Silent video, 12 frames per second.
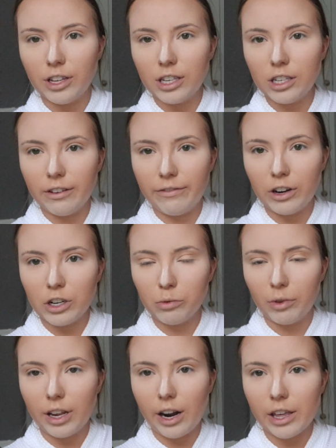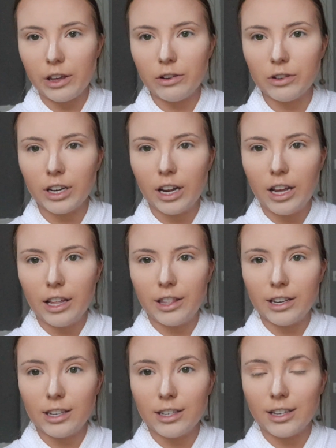this is the first one that I use.
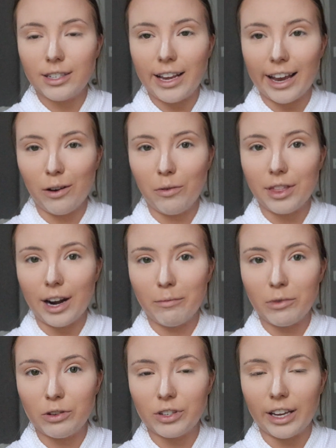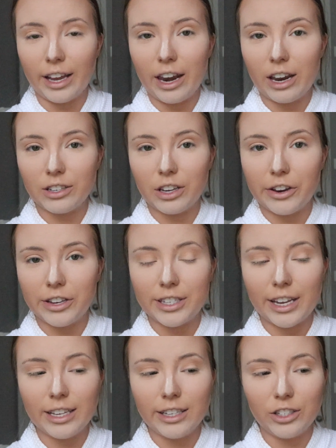This is the second one that I'm using. And as you can
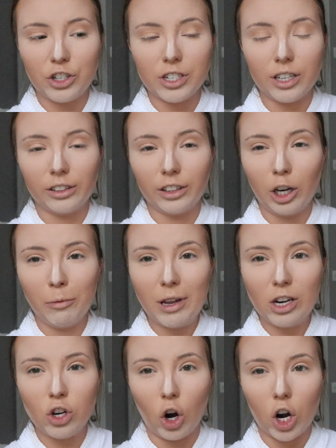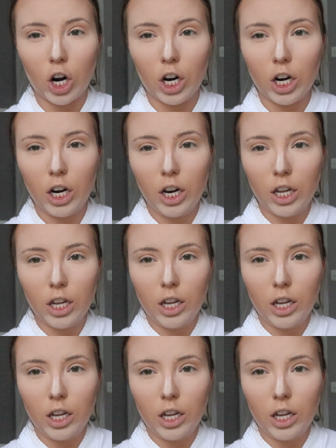see, it's just a little bit darker.